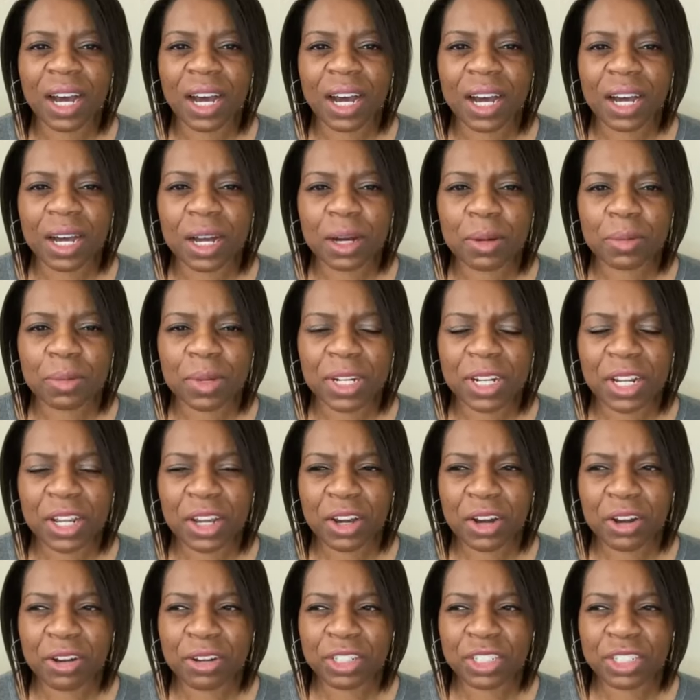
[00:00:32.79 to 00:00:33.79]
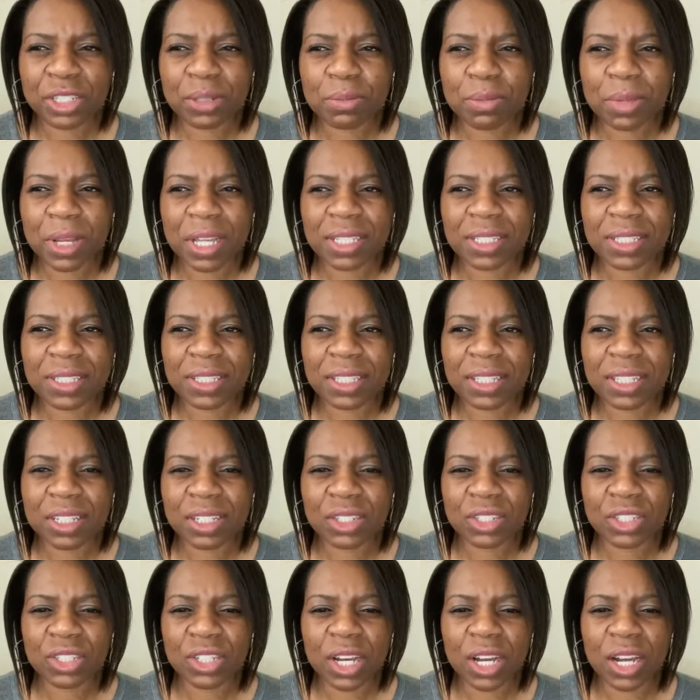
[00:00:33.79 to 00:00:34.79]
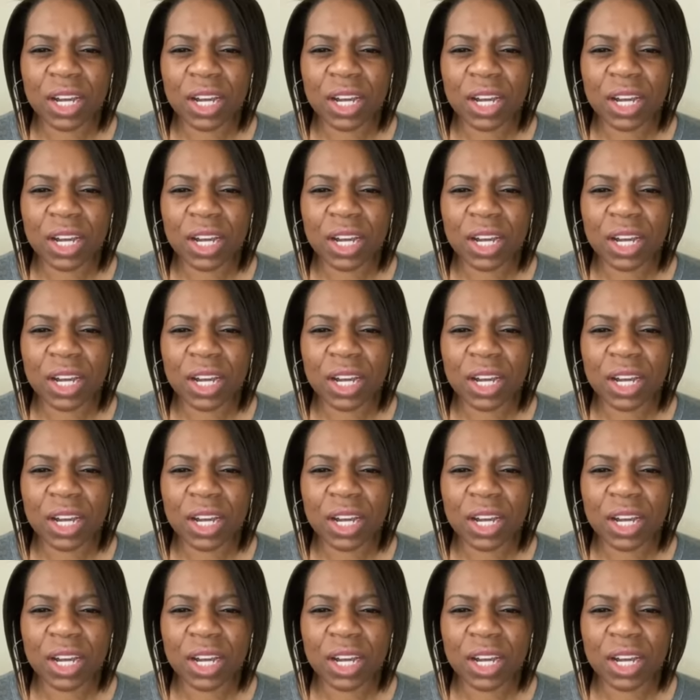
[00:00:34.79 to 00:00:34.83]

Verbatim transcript: Um, an encouraging message.